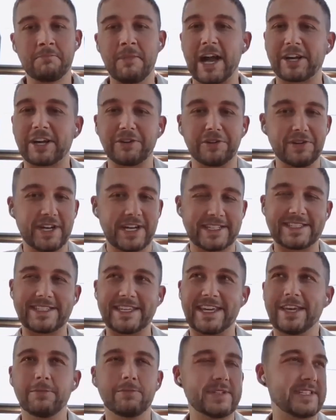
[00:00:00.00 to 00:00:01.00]
my goodness,
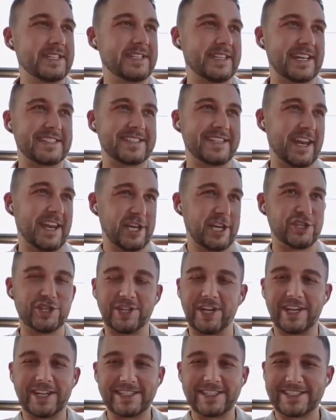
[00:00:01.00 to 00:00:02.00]
it was a
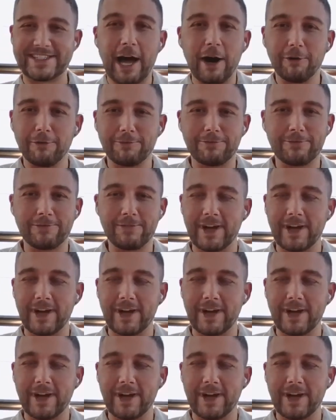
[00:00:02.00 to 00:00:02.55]
destination in itself.